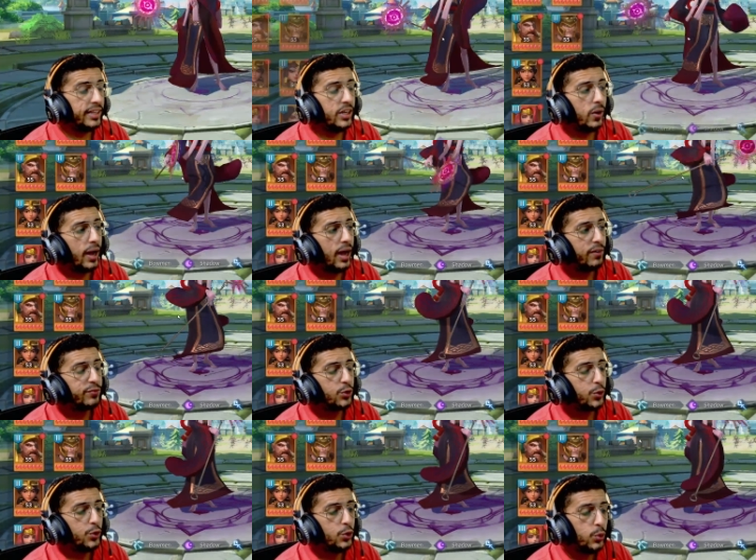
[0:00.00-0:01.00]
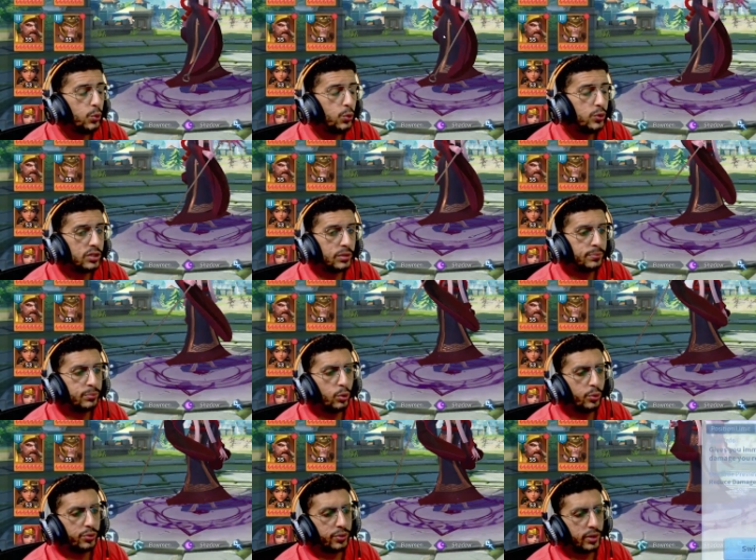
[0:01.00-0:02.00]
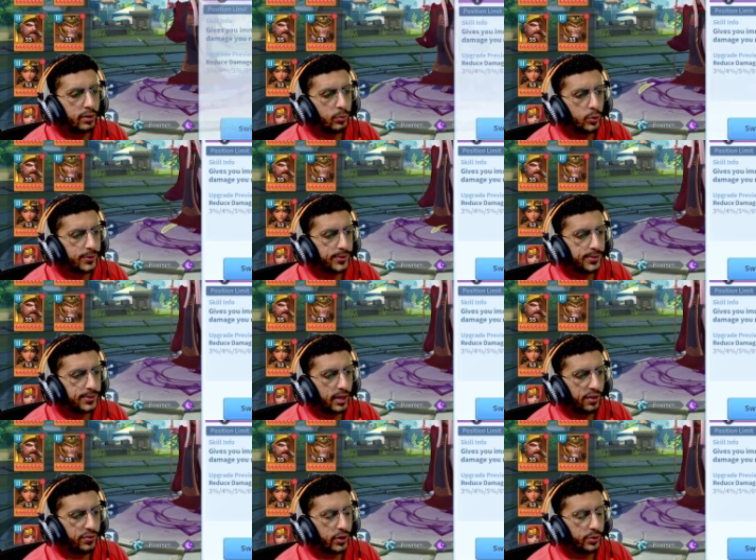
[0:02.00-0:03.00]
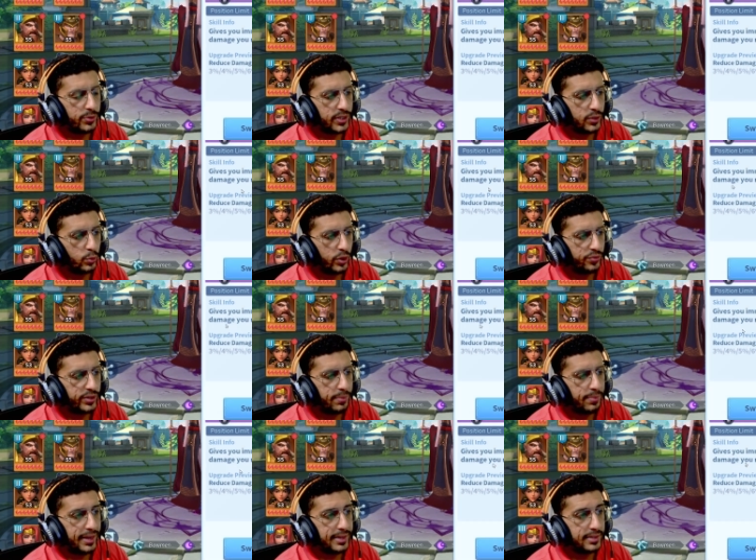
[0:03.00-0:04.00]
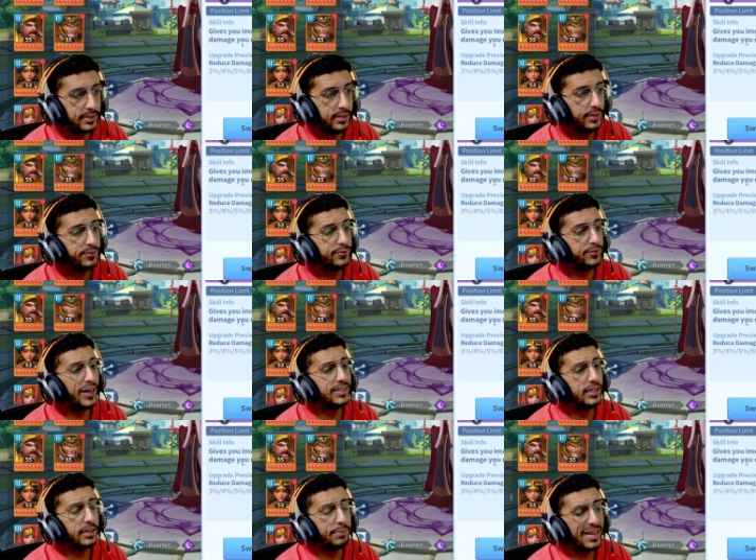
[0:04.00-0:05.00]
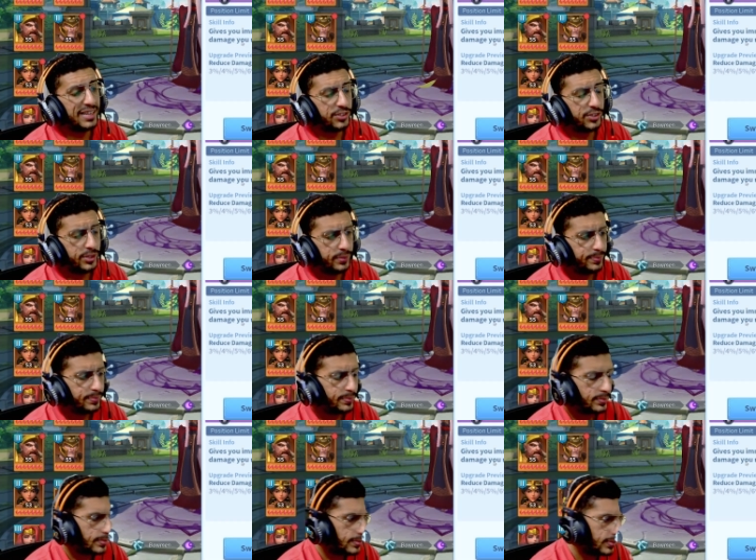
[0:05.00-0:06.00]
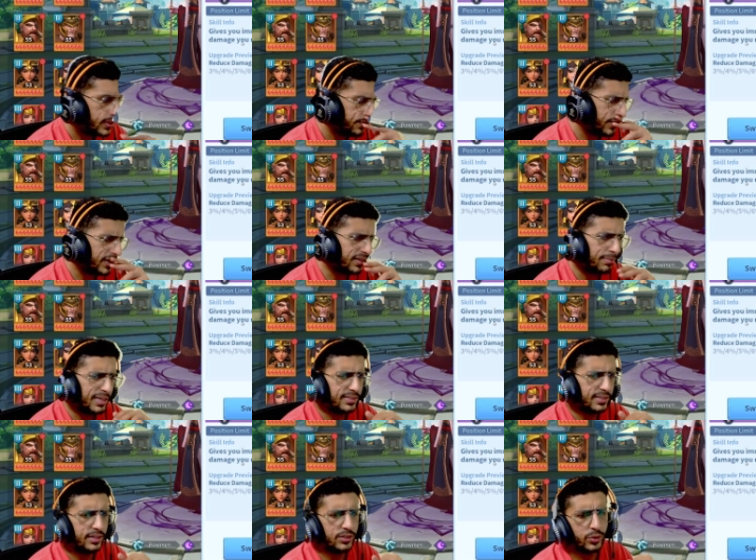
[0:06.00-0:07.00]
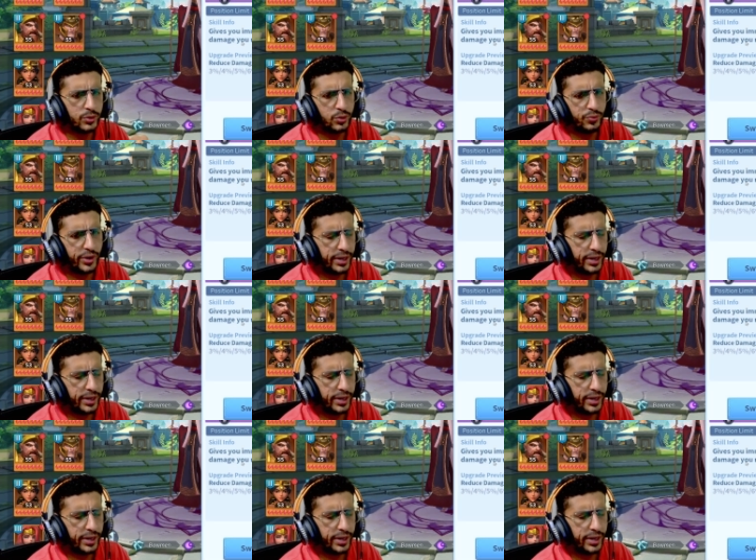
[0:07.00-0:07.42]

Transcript: you have to use in both immortals if you're using one of them is the Fighting Master. Fighting Master is also very